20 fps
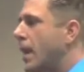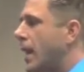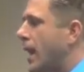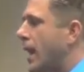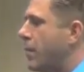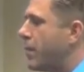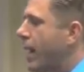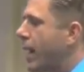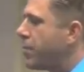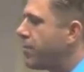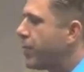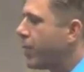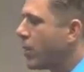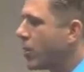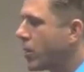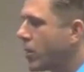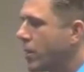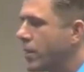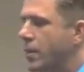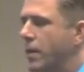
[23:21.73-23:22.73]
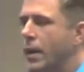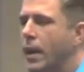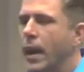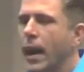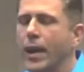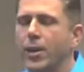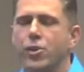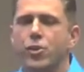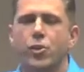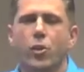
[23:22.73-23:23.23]
In my book,
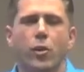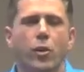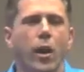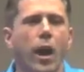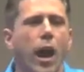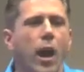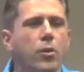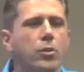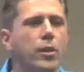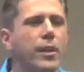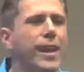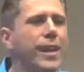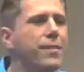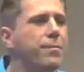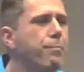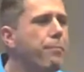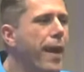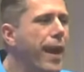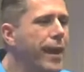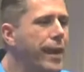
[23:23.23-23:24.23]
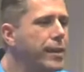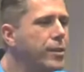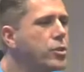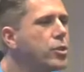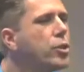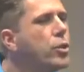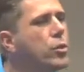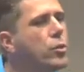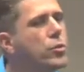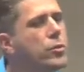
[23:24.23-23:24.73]
I show you how to get back in
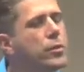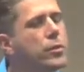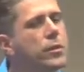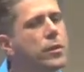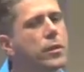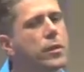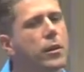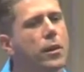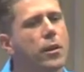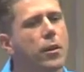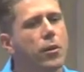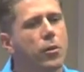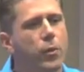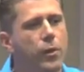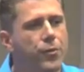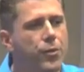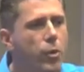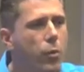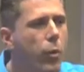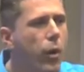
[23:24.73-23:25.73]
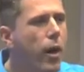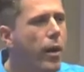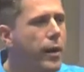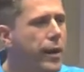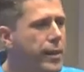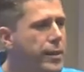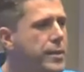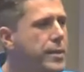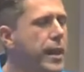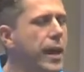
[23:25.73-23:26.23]
tune with the
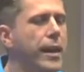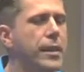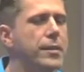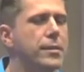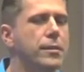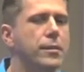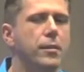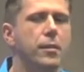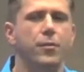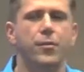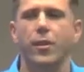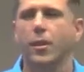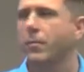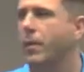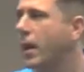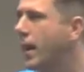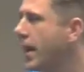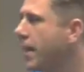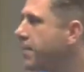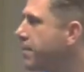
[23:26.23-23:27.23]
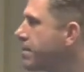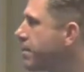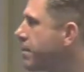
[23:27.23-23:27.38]
warning signs of your body.